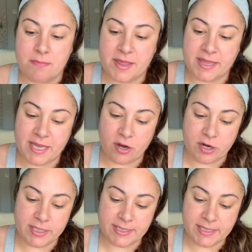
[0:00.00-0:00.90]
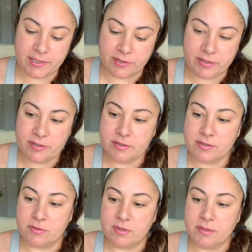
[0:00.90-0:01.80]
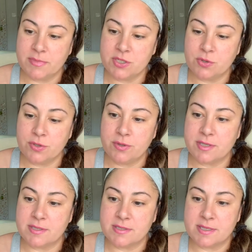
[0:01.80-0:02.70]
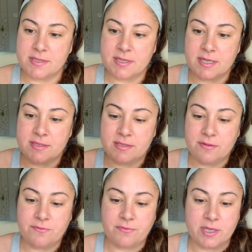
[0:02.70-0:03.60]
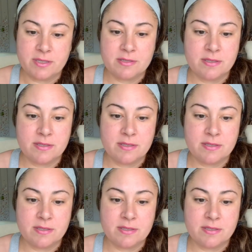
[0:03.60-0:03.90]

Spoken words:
They are tiered, so let me show you this. This is the front.